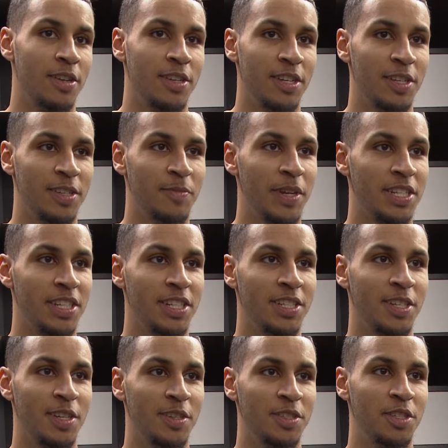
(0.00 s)
And it makes it
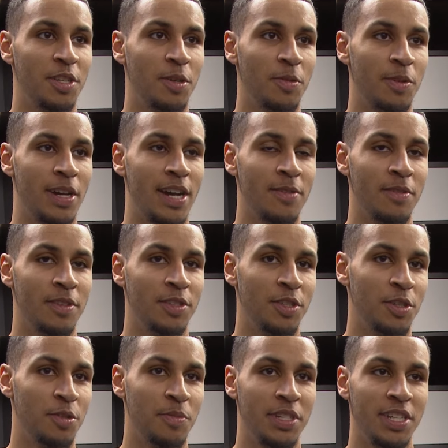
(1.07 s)
easy on two
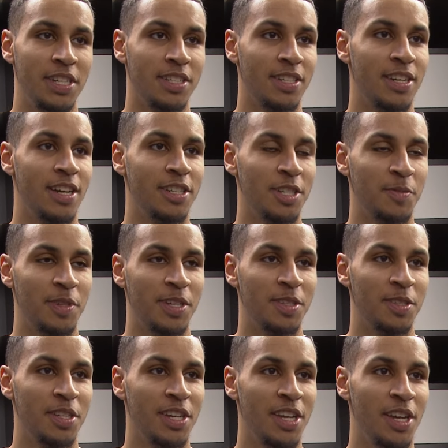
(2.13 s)
Matisse and I, just
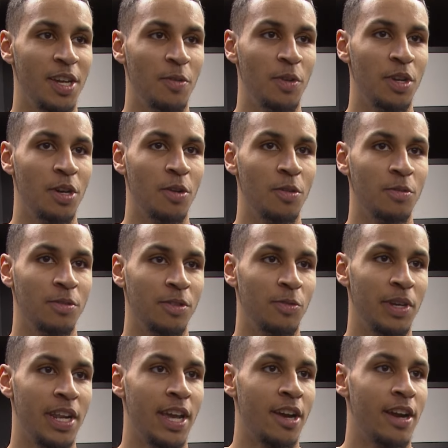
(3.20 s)
because we know
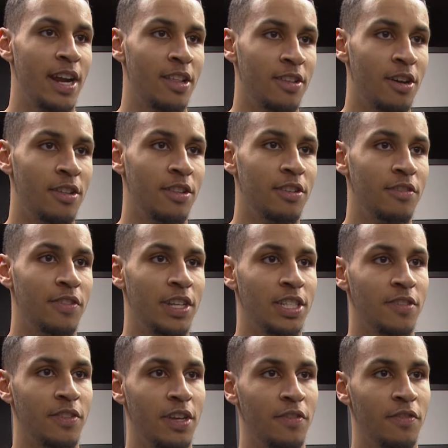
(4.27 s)
we can hang our head on the
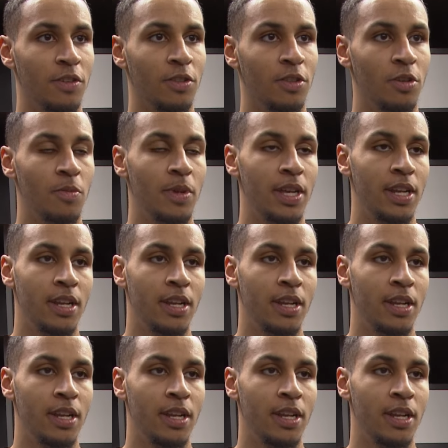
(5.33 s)
defensive end for a little bit.